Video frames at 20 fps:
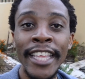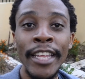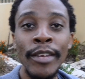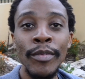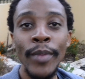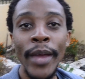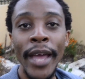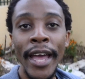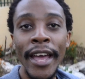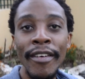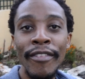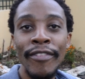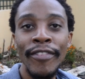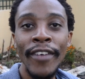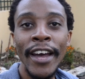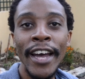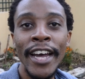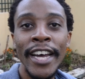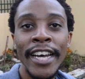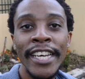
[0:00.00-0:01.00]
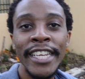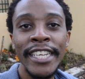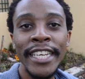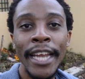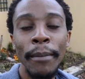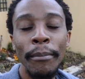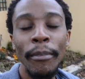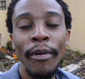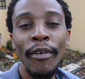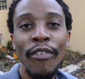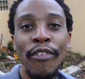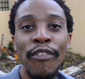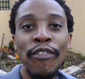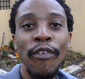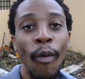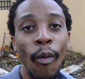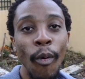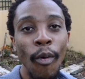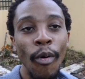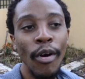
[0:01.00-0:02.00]
then we have number
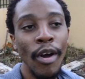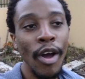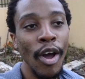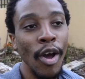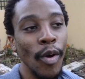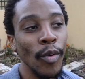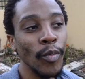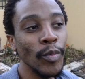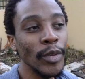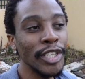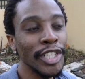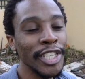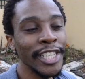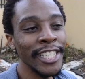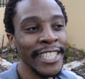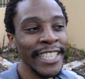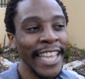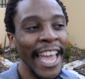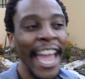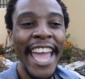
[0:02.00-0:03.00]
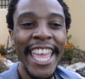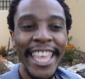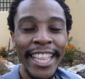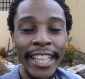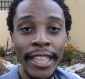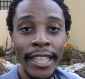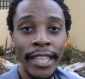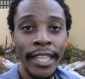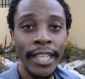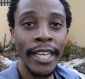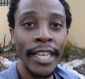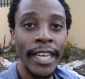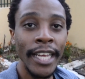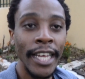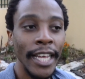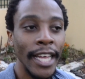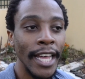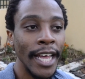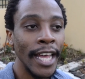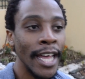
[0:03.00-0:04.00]
4, which is kale.
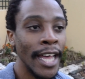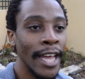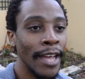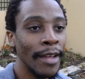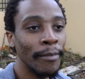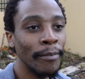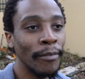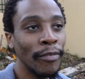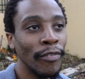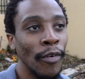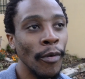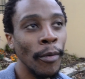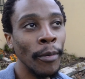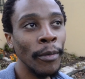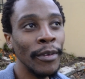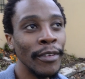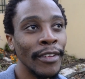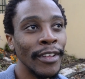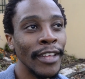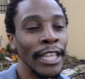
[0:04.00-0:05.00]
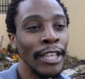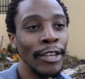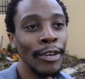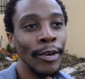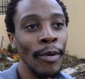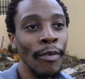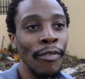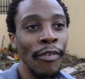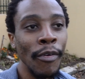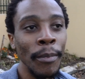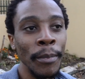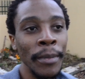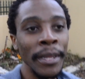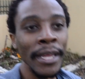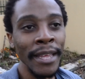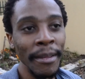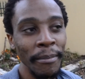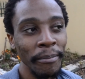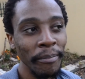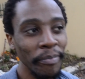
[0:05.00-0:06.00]
For
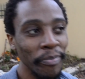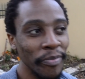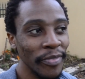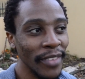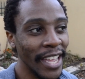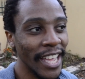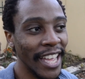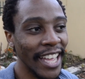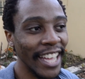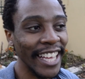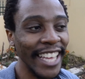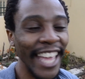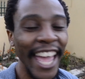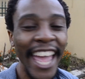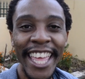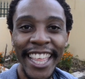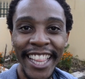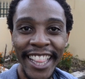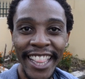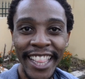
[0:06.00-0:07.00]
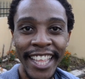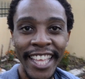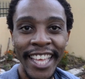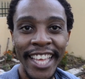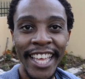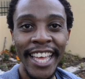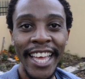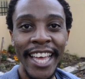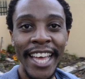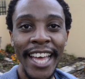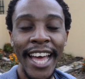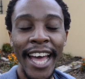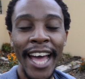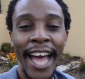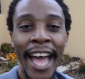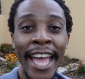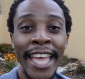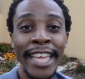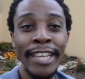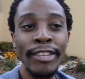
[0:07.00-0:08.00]
me, kale,
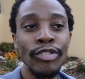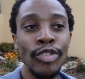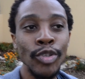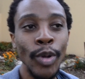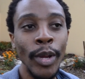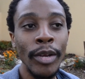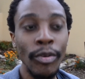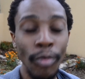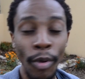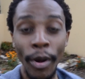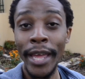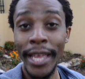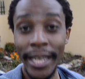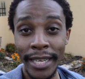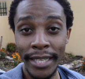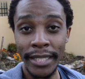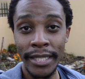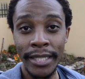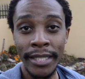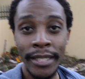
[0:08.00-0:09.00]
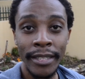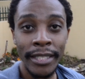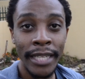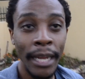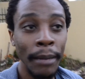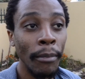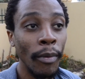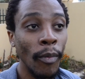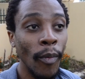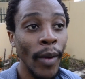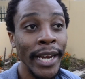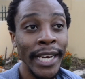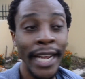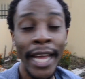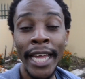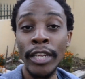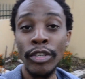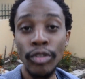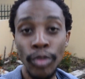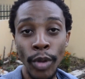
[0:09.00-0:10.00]
I enjoy growing it. Number one, I
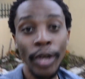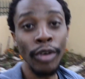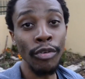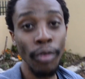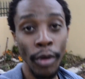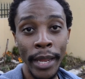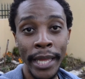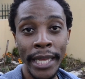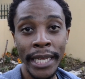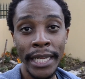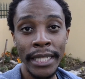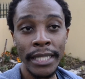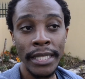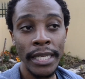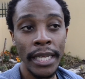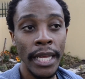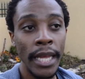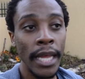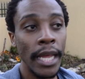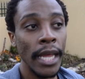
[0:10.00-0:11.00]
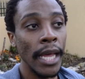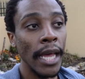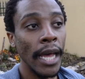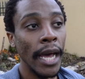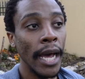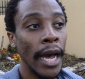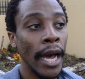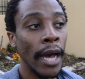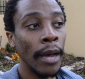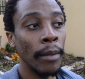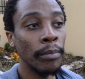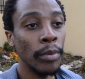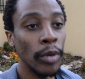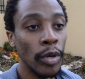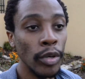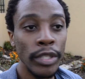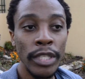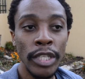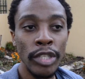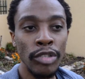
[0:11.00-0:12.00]
enjoy growing it
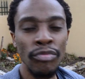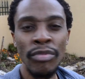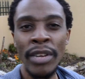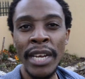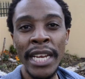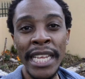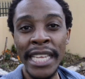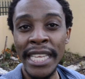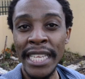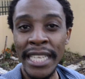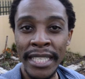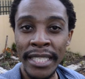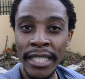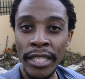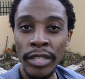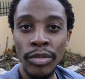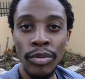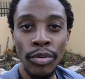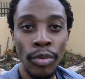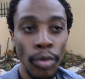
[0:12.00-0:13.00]
because it's really easy to